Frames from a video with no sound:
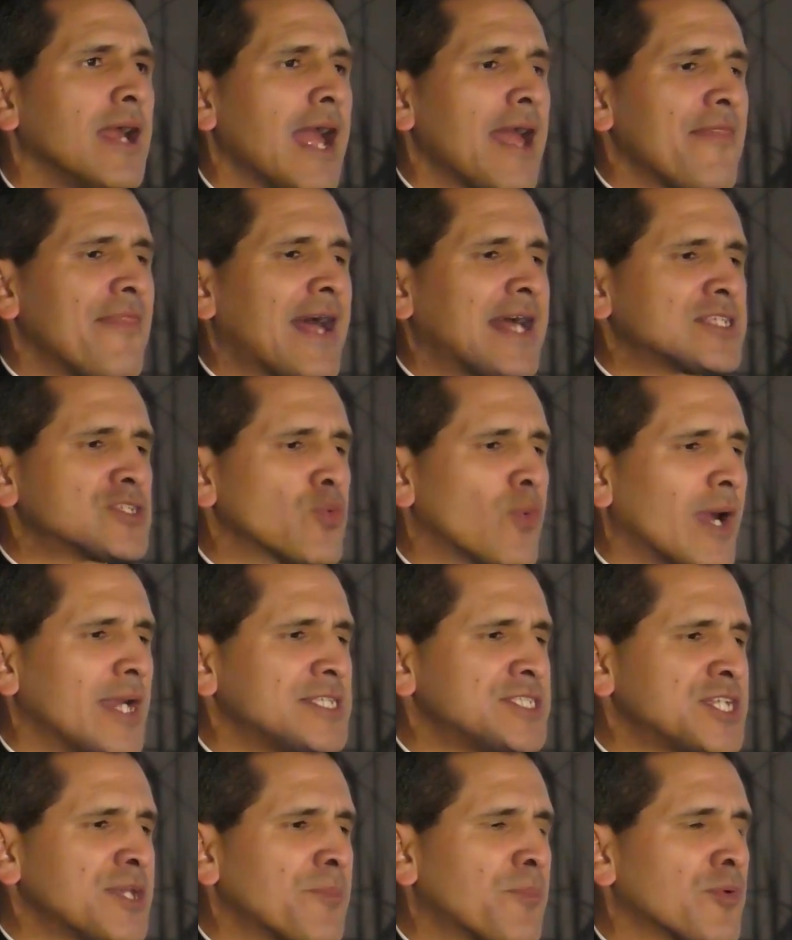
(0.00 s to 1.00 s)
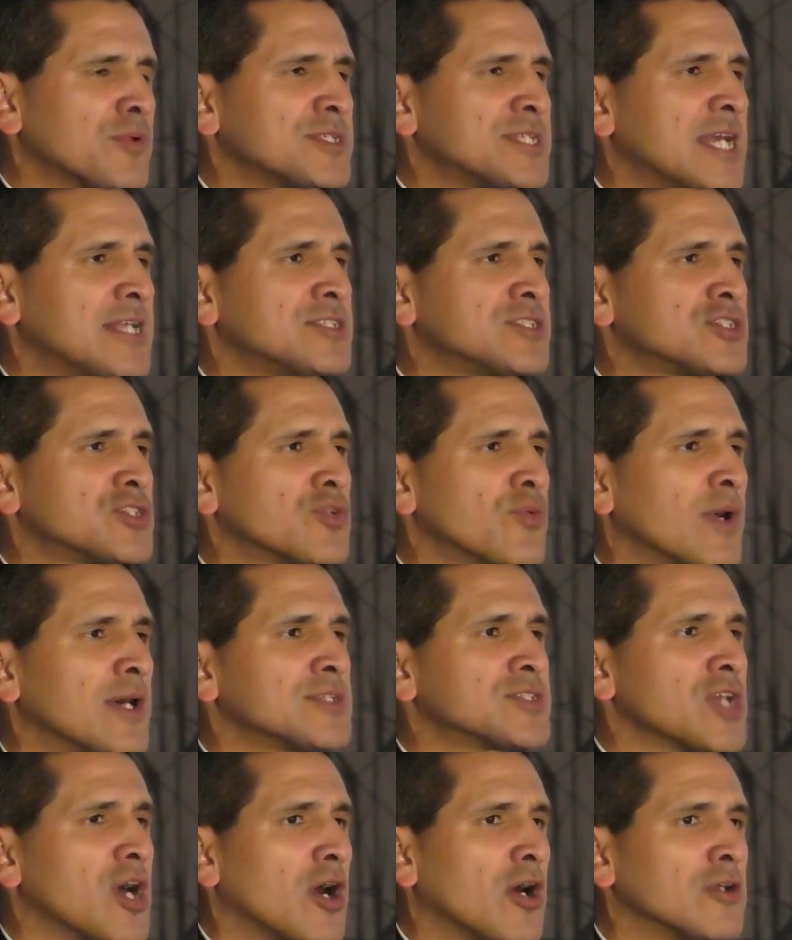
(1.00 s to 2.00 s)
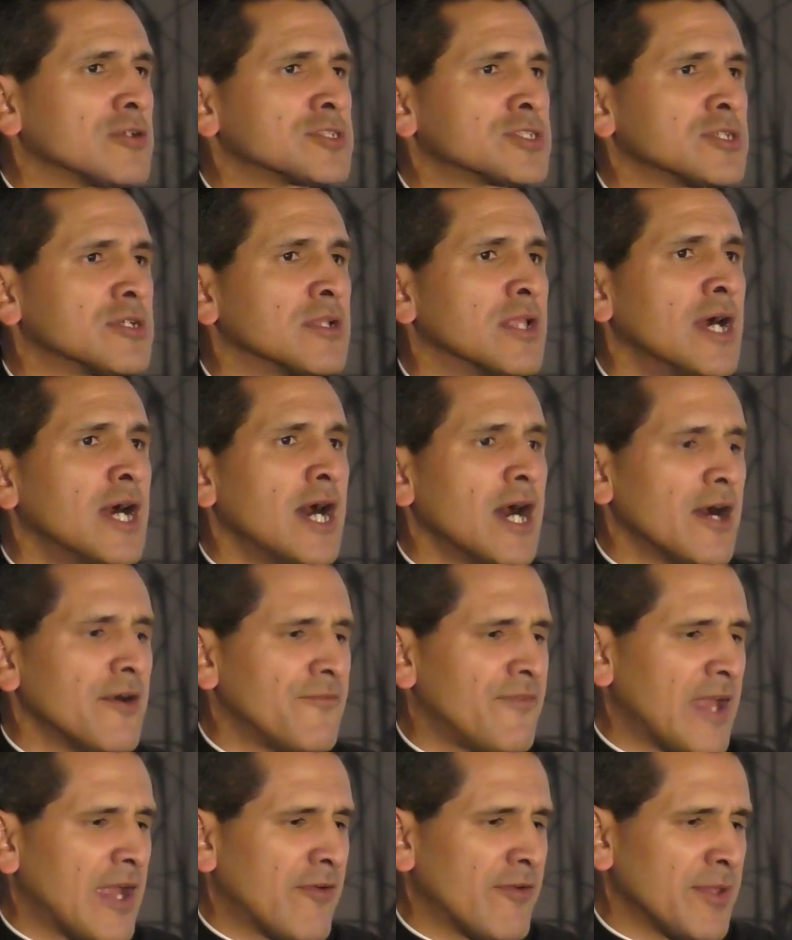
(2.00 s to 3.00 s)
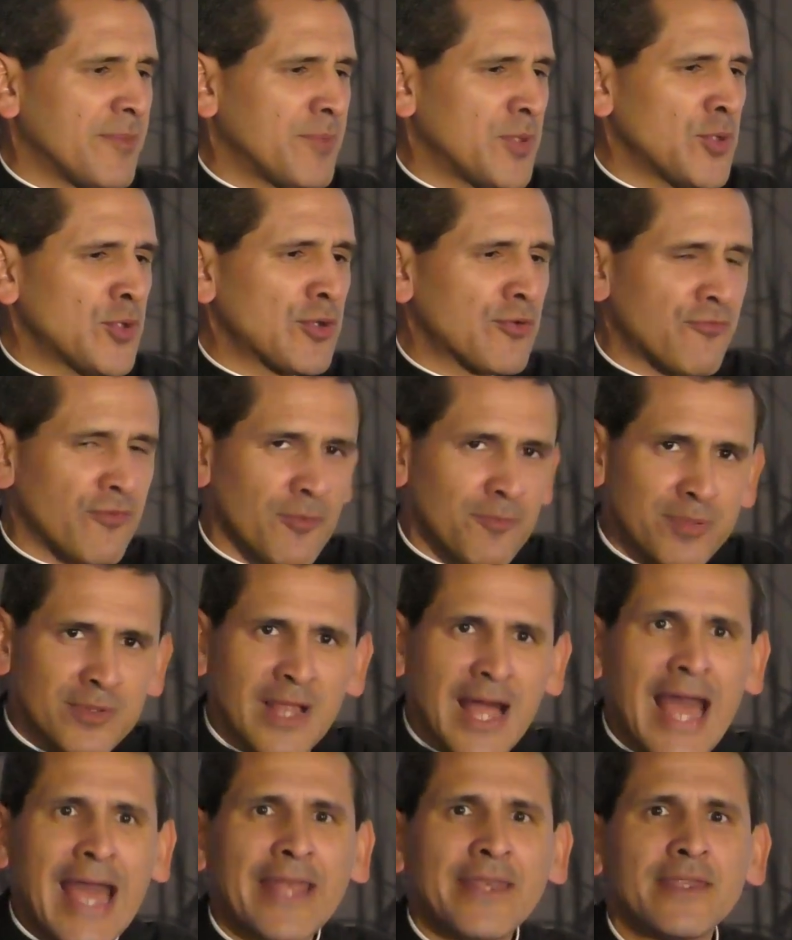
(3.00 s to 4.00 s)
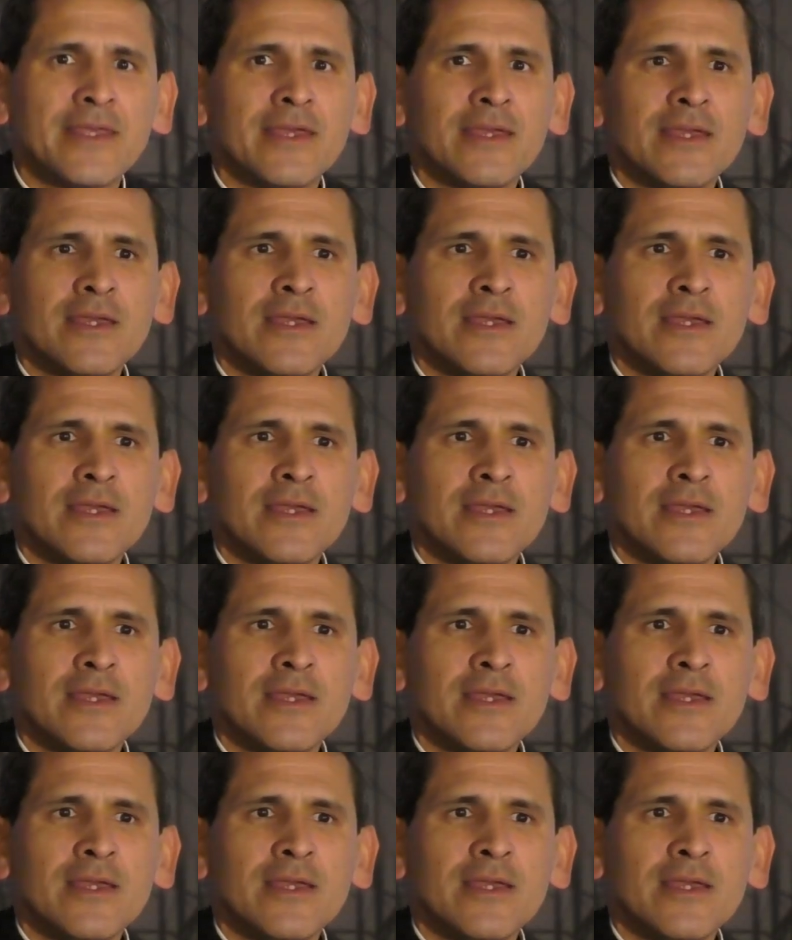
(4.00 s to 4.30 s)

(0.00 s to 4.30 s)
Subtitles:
And that's why she presents to us also a very beautiful plan,